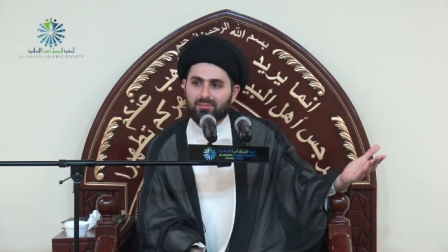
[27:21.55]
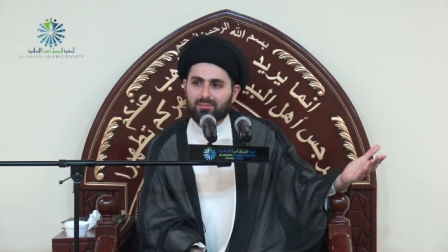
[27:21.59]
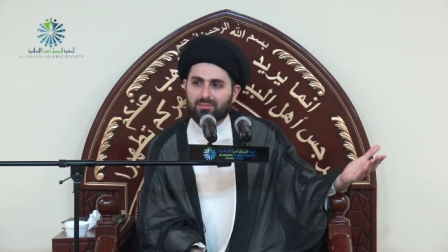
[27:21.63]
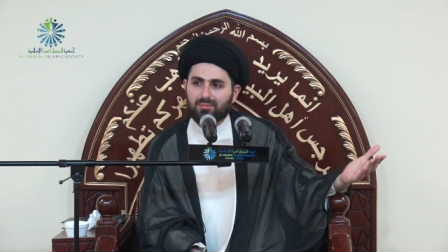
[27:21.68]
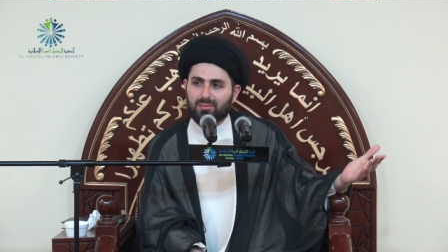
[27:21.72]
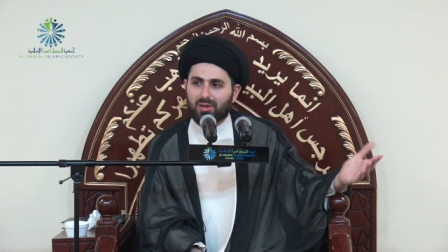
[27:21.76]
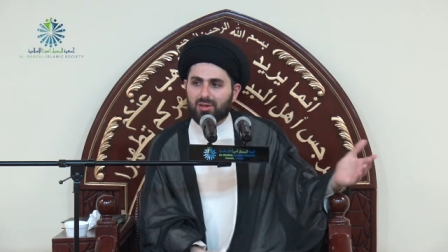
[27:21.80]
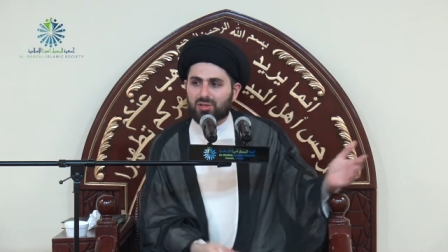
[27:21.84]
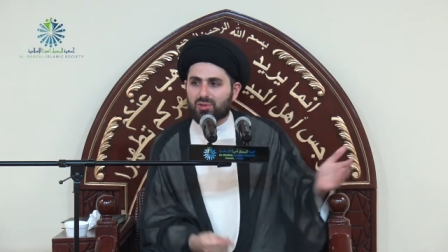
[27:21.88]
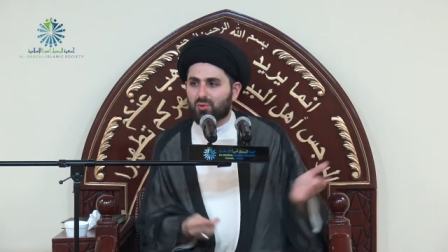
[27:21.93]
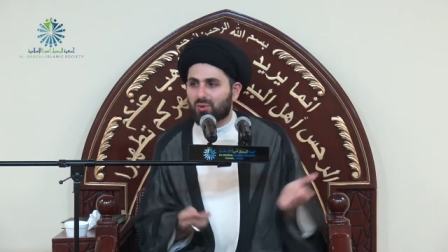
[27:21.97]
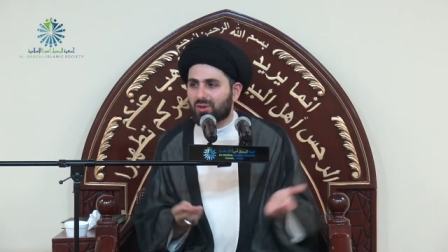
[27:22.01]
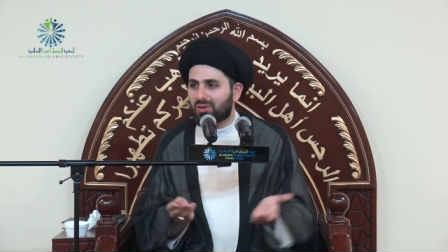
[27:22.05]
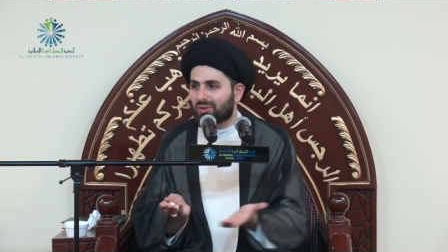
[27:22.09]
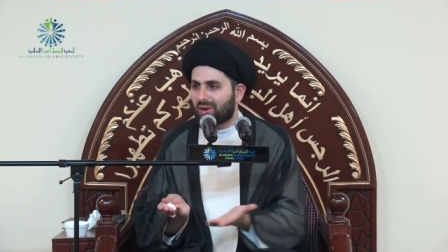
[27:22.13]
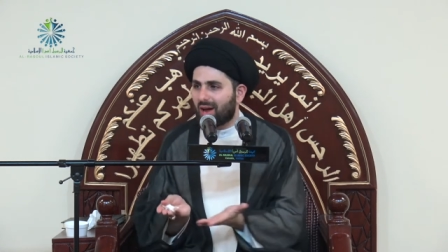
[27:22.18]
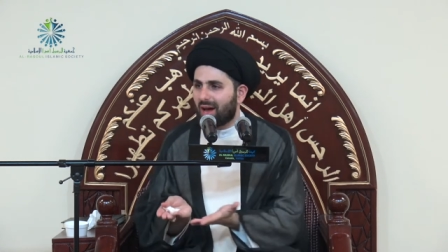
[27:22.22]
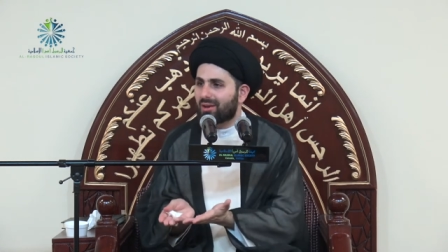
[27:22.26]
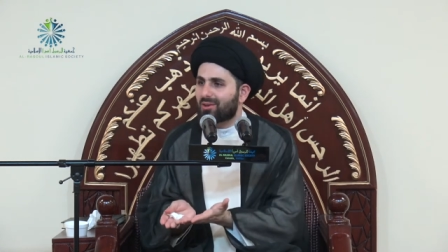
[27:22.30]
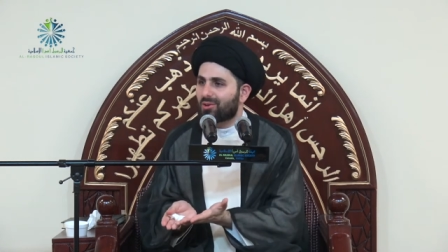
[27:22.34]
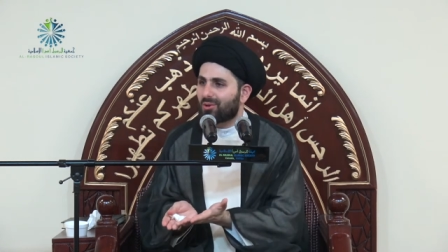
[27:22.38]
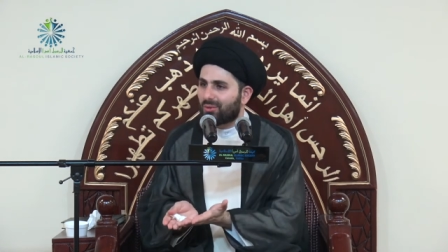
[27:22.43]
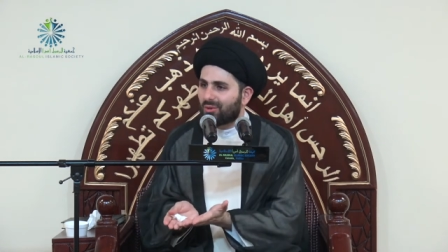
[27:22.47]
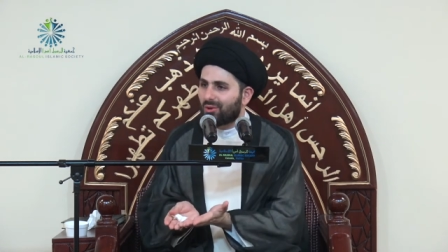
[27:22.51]
Because we do
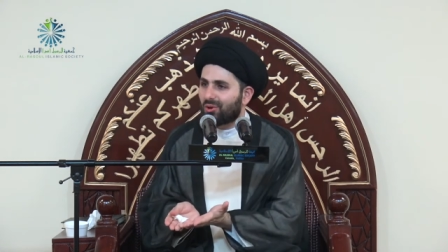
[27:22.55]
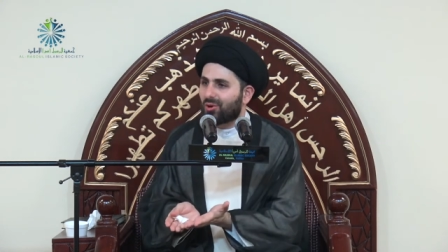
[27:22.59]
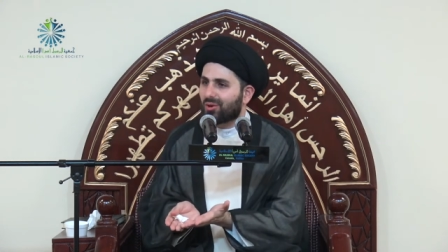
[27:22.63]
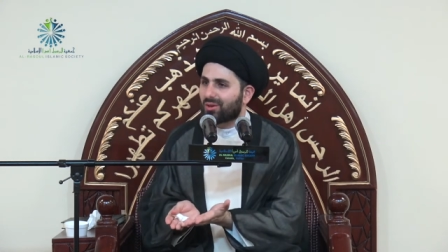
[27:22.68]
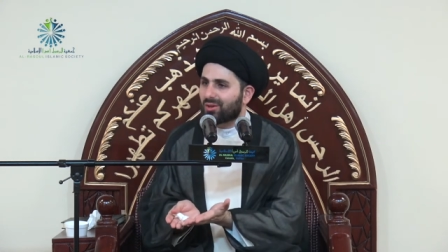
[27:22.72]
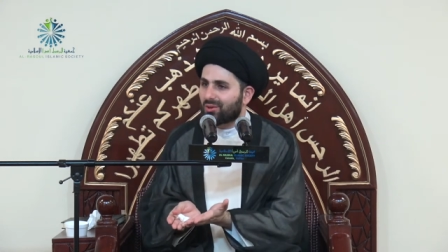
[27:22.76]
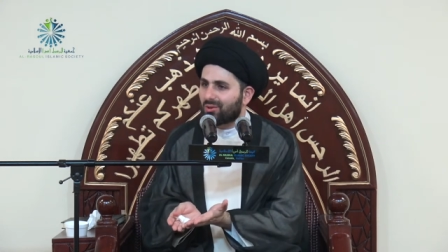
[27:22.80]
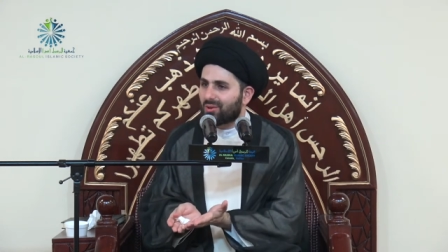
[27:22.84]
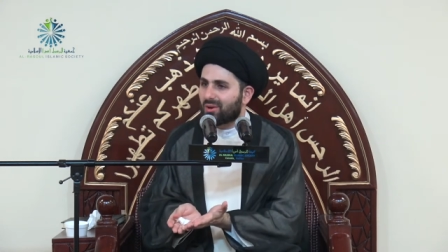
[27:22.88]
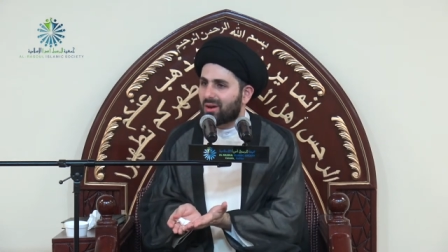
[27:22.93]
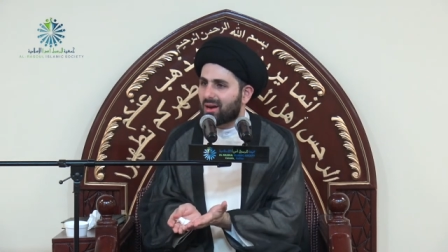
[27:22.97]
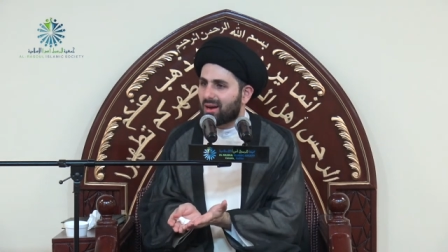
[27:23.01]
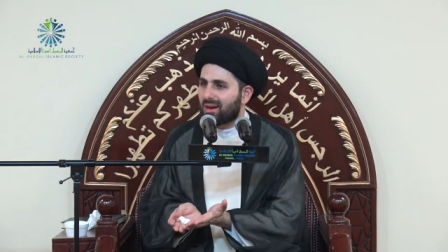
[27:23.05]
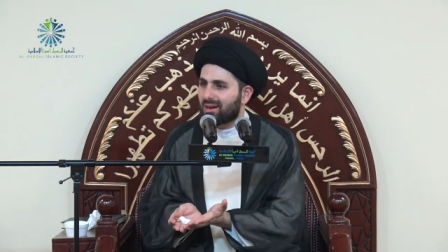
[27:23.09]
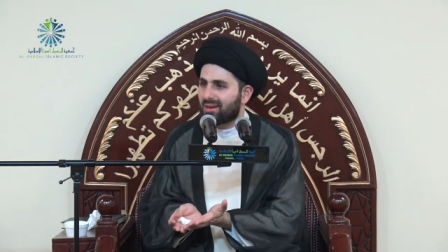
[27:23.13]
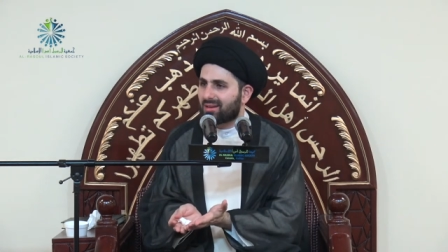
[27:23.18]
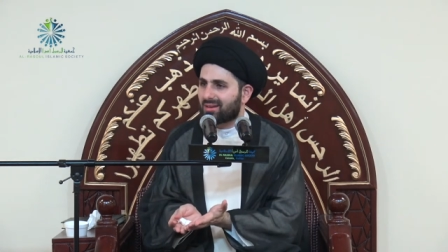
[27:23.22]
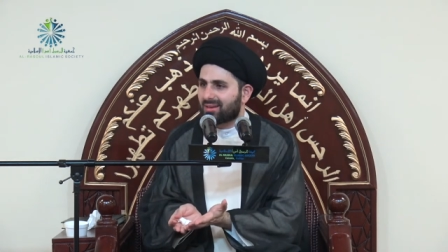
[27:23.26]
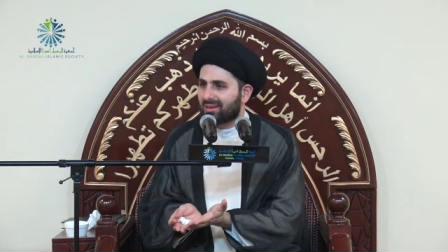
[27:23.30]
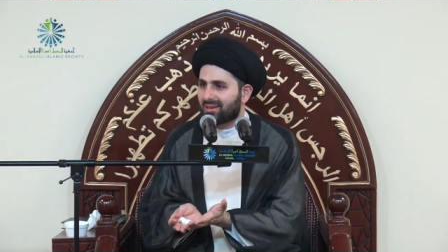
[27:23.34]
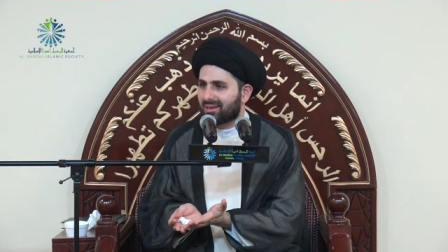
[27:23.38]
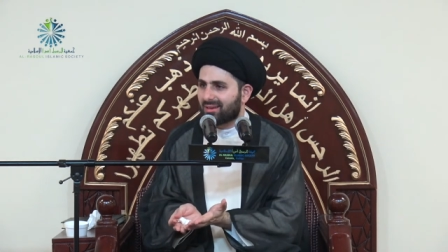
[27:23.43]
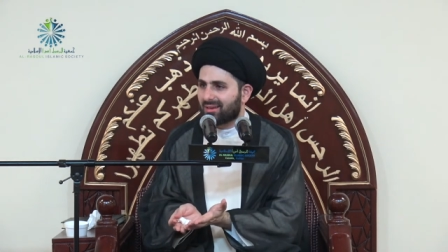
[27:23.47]
not know the Holy Quran.